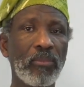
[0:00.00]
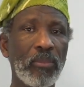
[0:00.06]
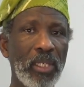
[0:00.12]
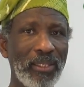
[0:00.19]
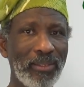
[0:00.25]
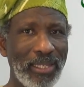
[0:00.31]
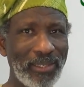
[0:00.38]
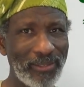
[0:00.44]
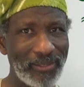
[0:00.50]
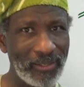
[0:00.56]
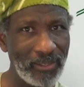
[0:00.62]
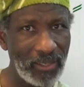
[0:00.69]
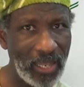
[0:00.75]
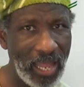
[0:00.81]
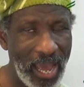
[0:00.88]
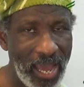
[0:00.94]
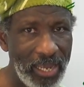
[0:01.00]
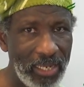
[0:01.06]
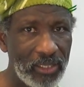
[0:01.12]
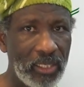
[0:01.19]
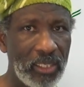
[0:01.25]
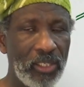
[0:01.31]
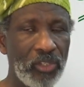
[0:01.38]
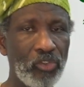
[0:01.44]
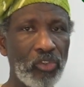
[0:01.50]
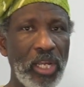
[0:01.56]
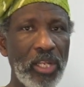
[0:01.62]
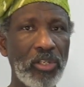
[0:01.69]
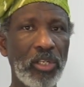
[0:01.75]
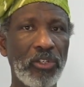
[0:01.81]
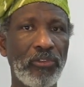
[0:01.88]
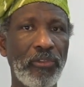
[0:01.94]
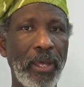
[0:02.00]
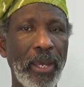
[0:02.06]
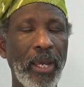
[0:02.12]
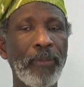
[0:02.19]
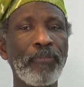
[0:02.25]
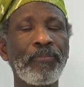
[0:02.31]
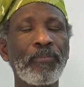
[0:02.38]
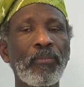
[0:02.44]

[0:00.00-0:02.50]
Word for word: there's a slight changes there.